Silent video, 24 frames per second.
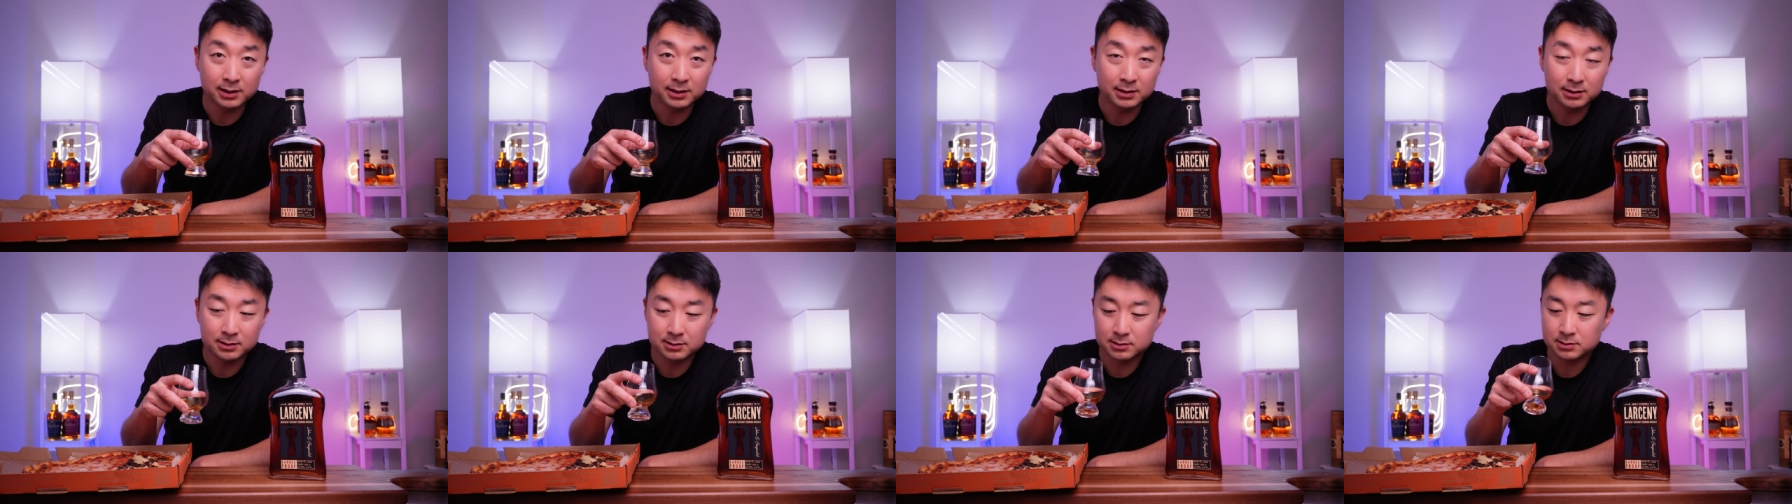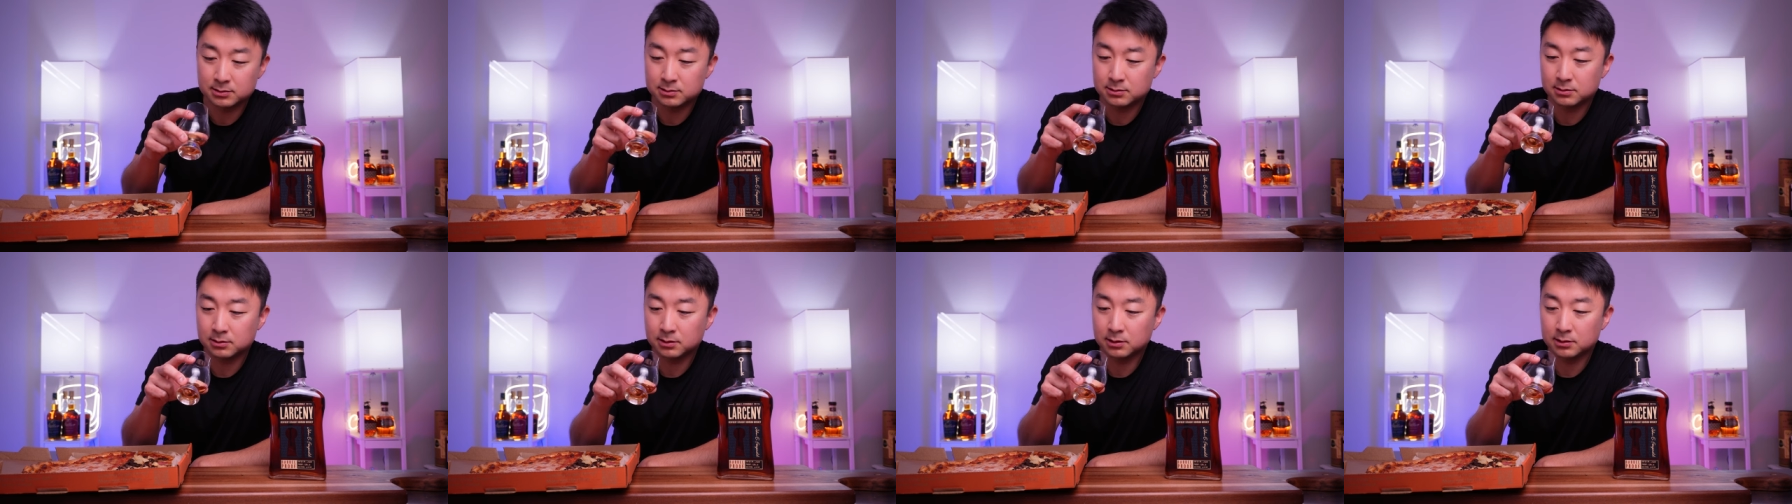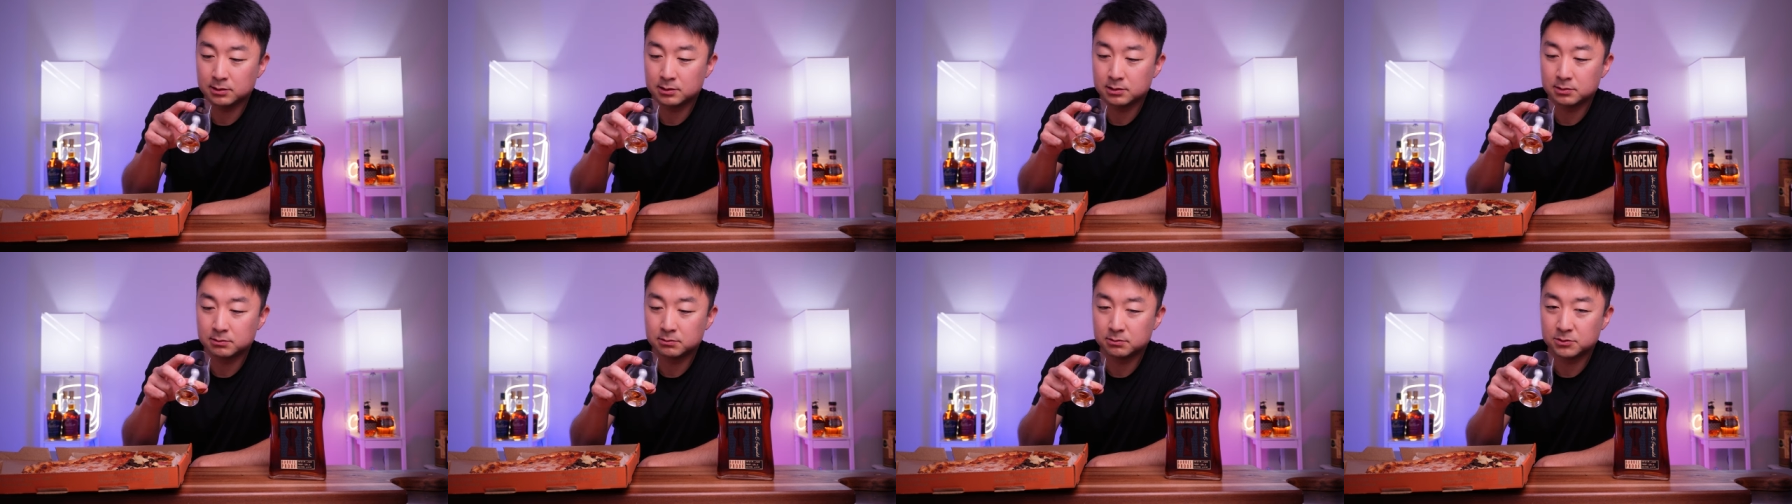It's
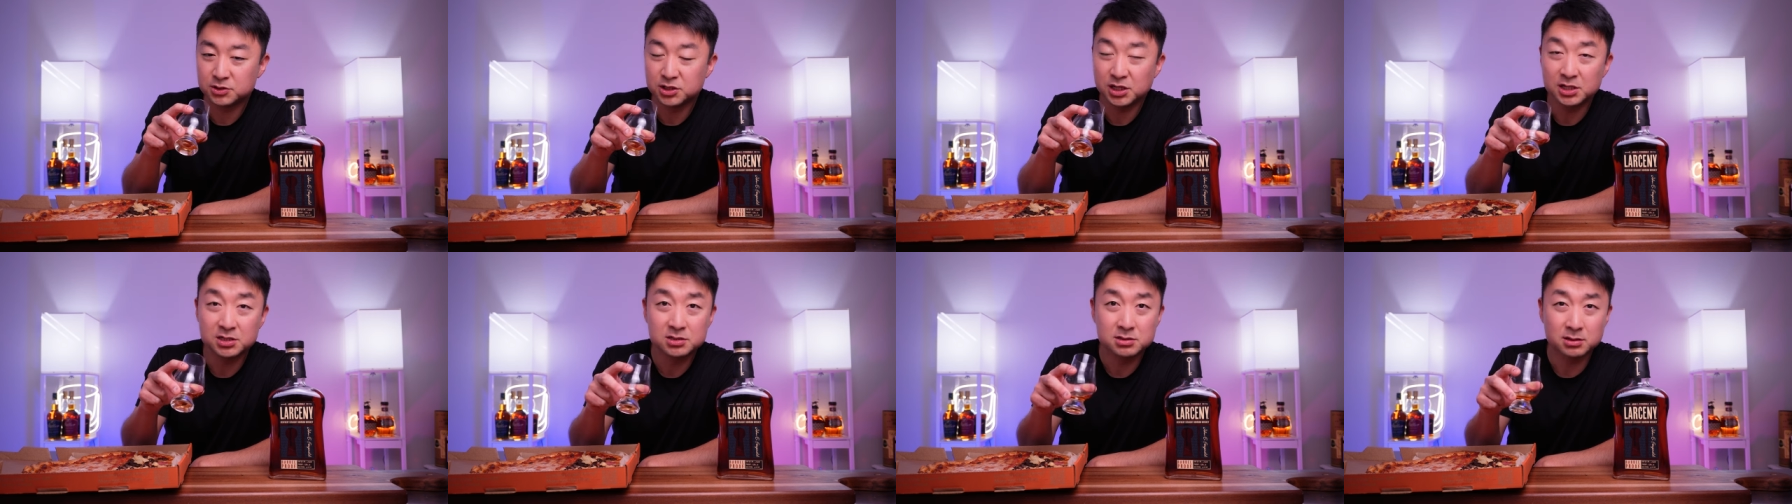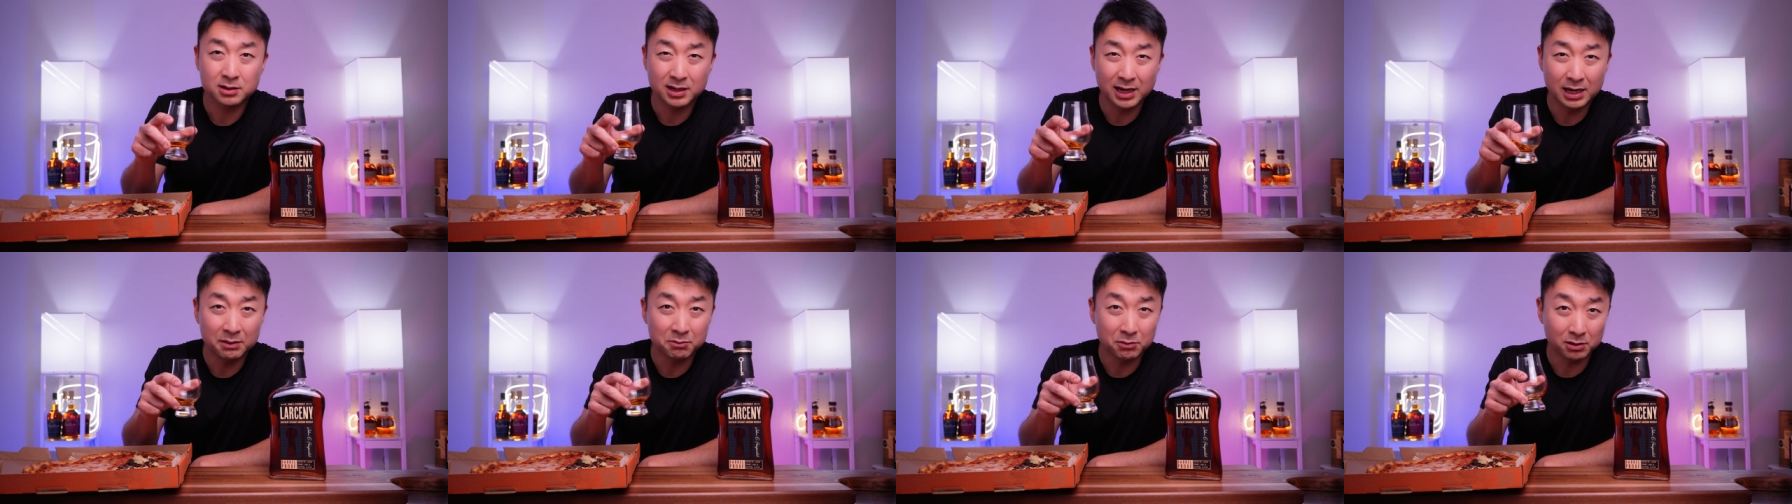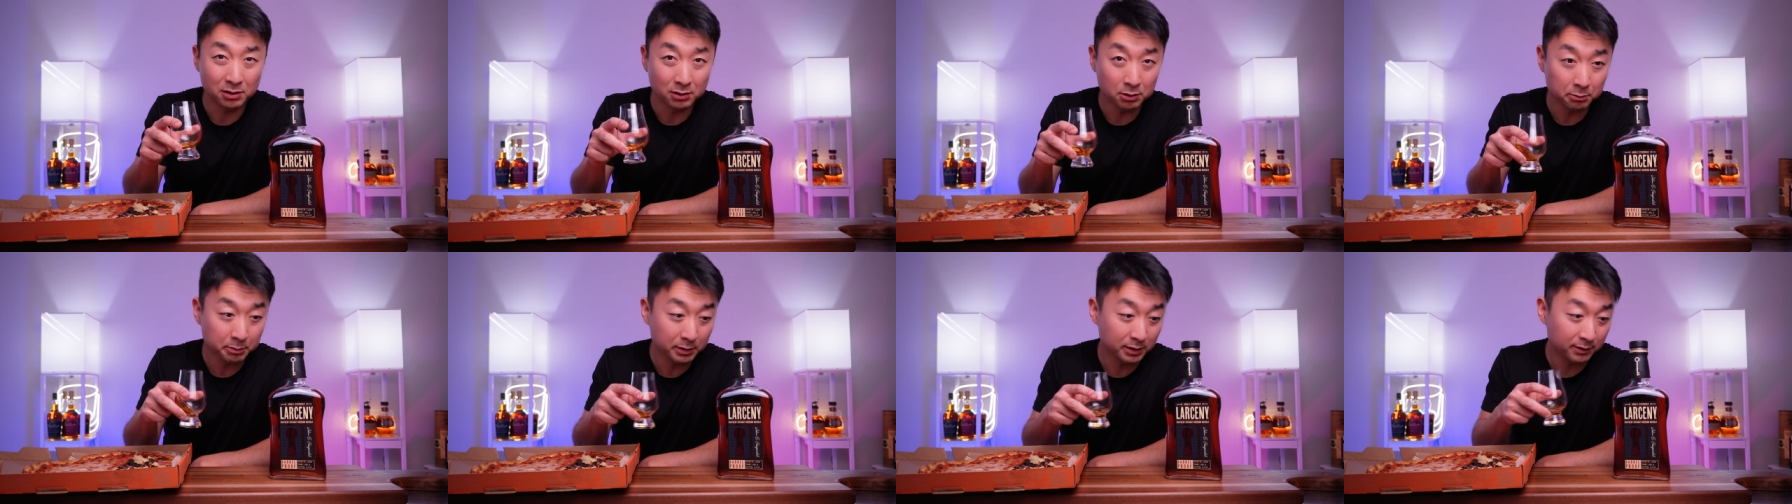it's changed the game a
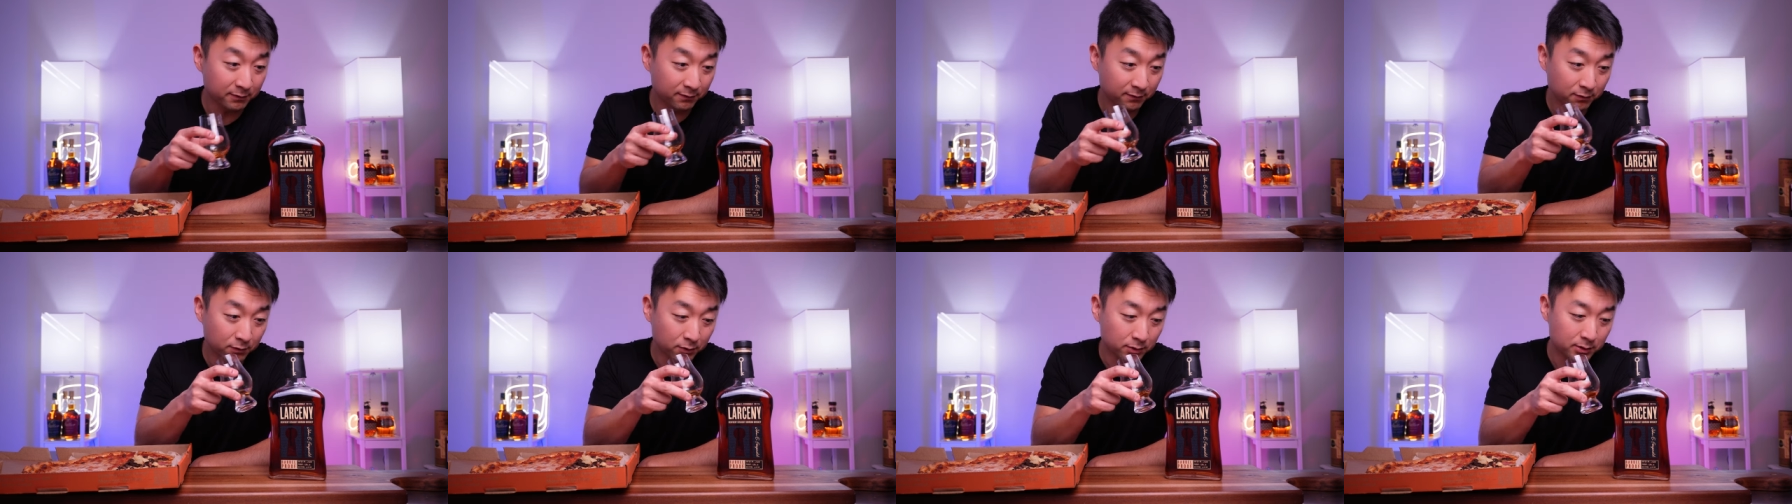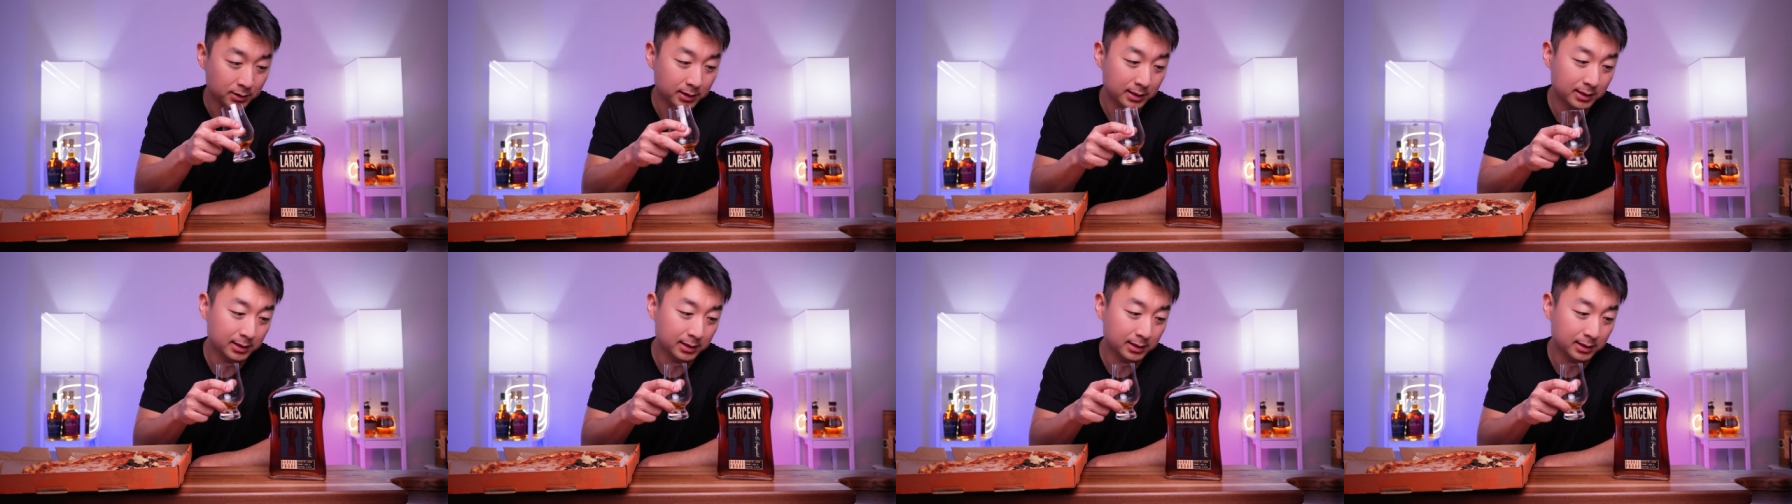little bit for